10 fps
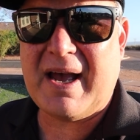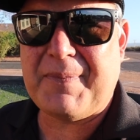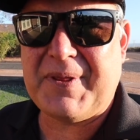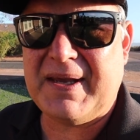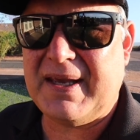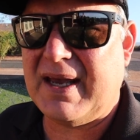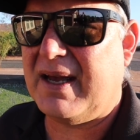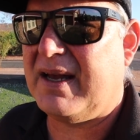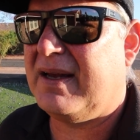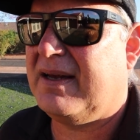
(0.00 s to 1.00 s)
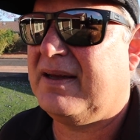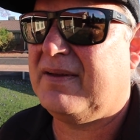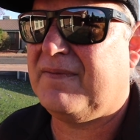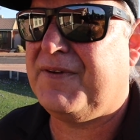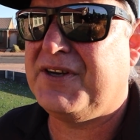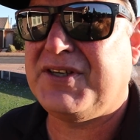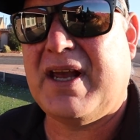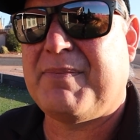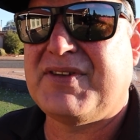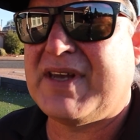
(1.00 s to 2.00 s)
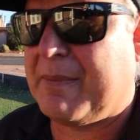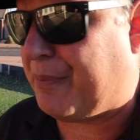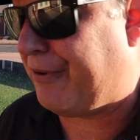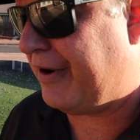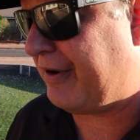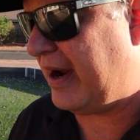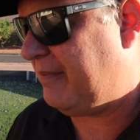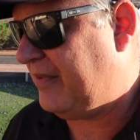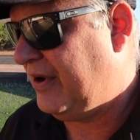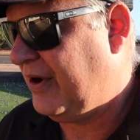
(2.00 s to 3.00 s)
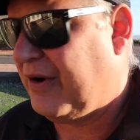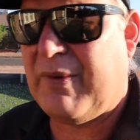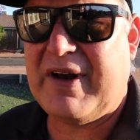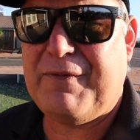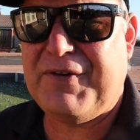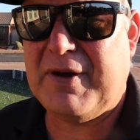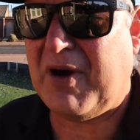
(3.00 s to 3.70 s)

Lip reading: up the summer program. Ready for your